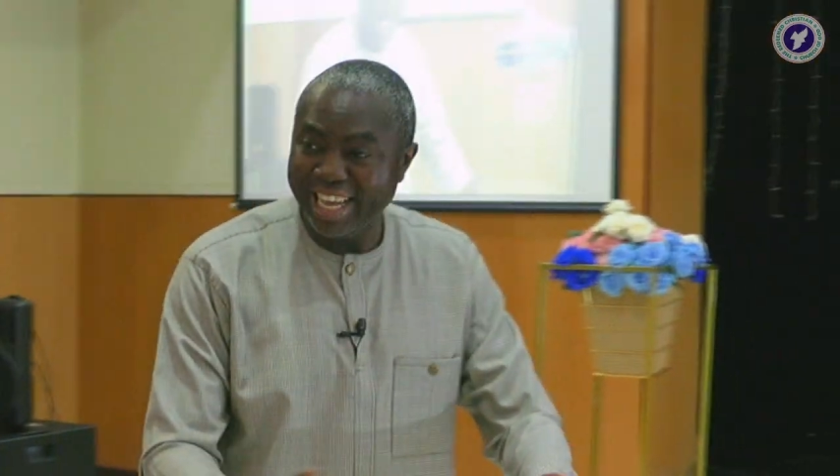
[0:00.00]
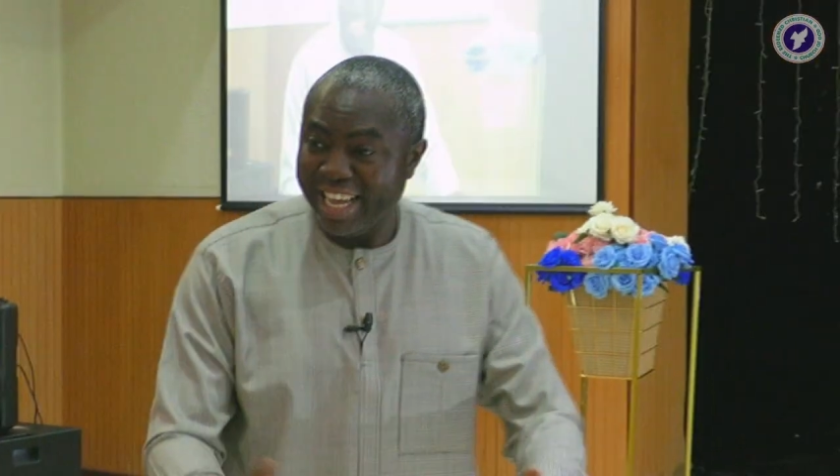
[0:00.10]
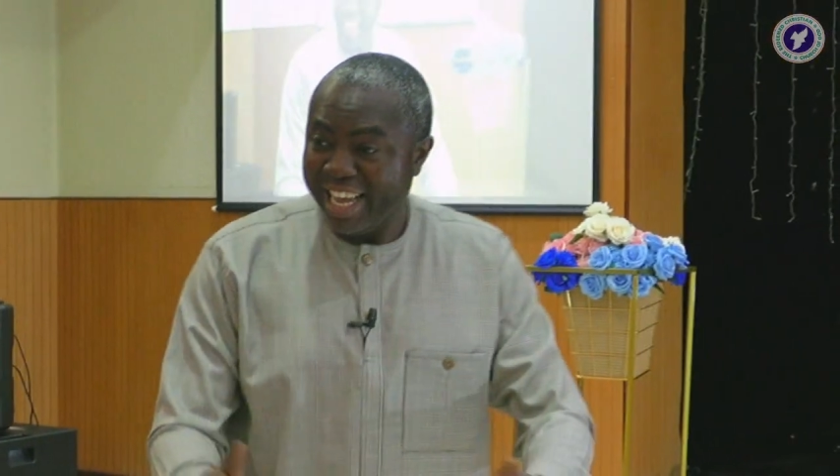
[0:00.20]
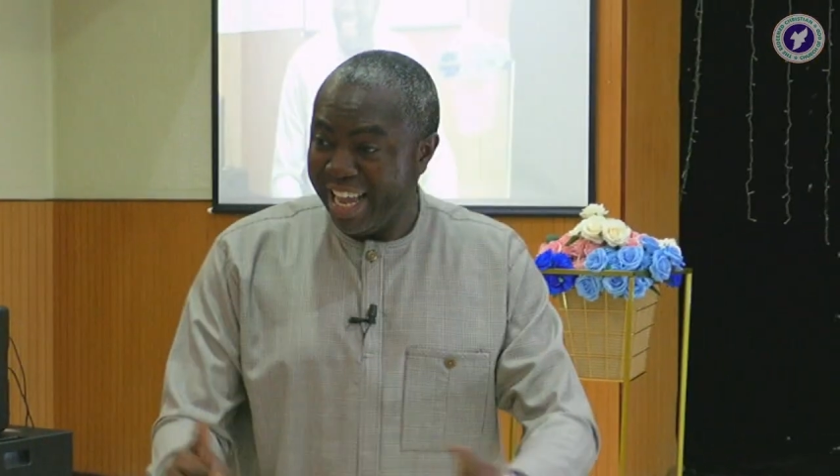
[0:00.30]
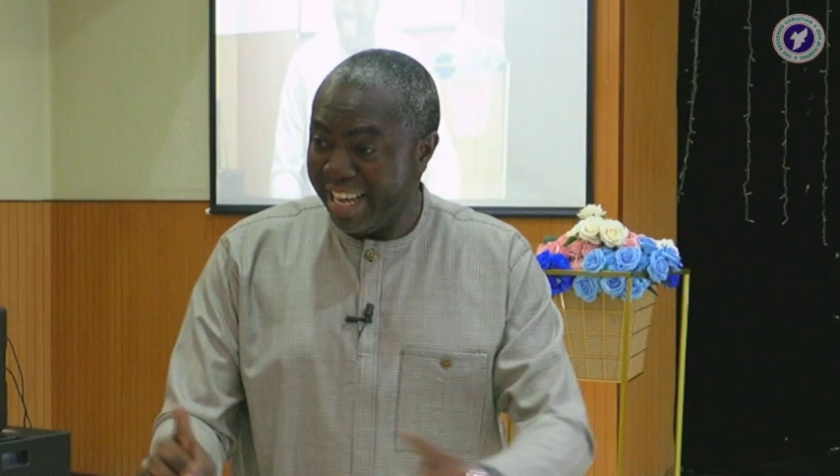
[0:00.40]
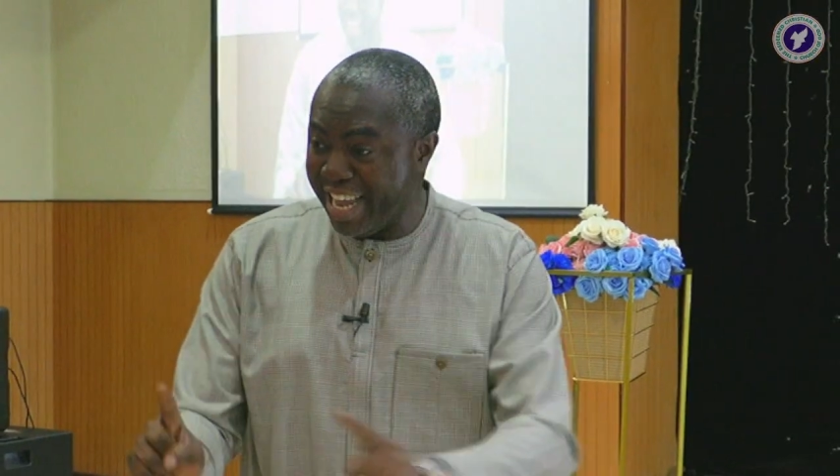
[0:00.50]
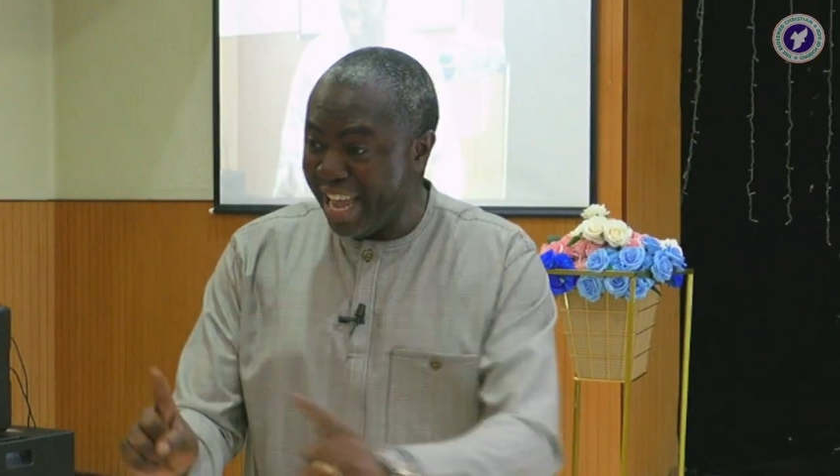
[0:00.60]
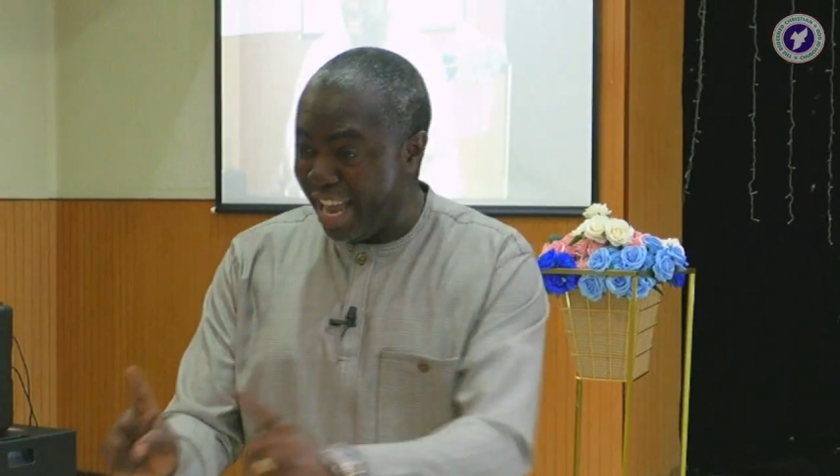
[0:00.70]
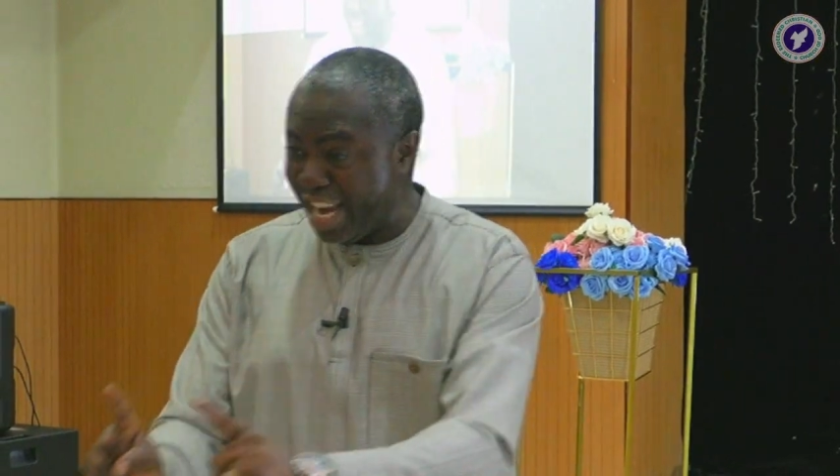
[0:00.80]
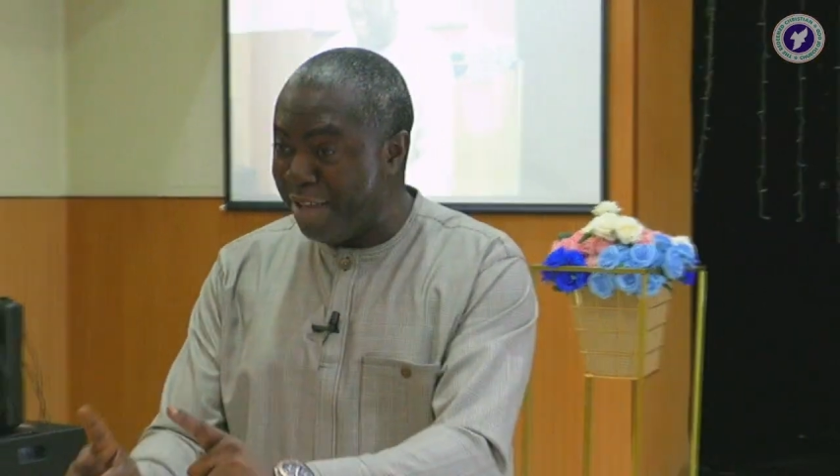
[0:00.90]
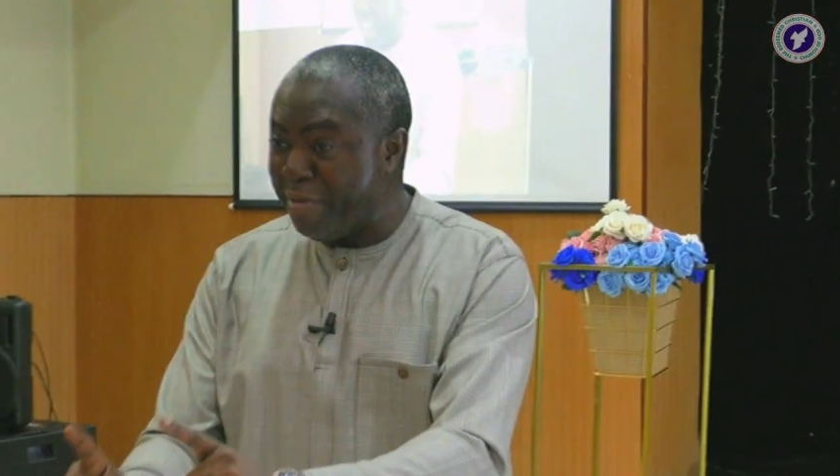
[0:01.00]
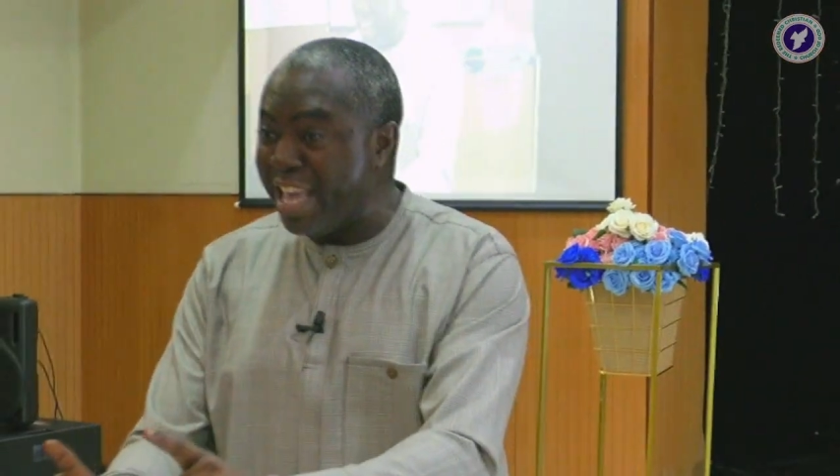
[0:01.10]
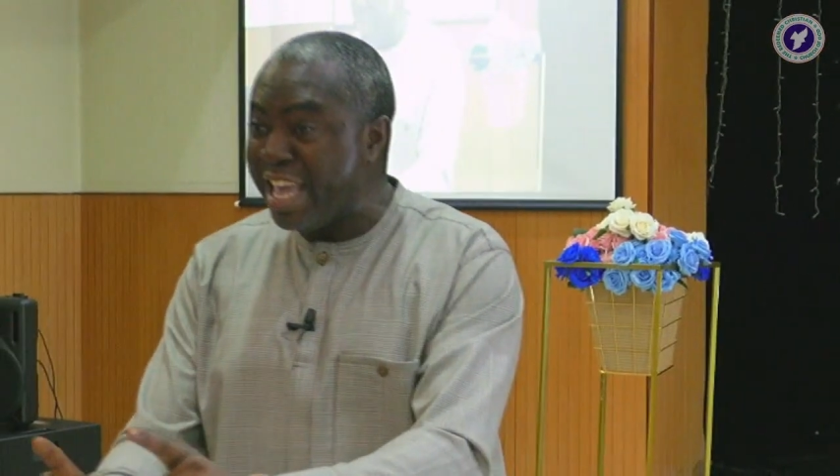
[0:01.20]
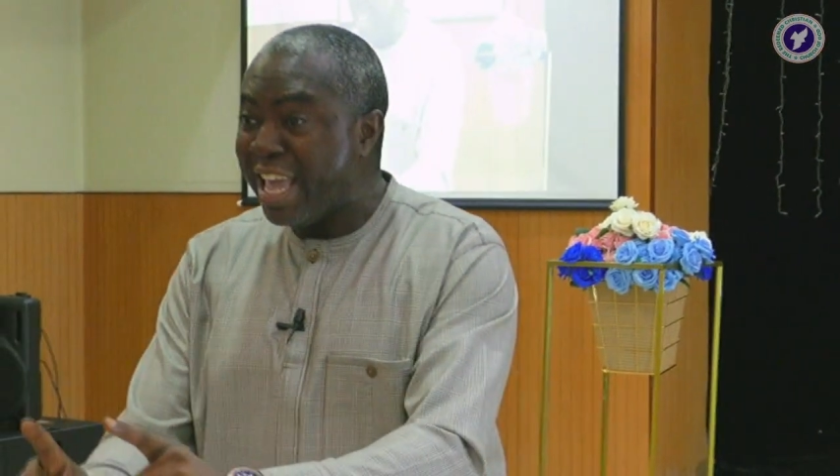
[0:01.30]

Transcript: The enemy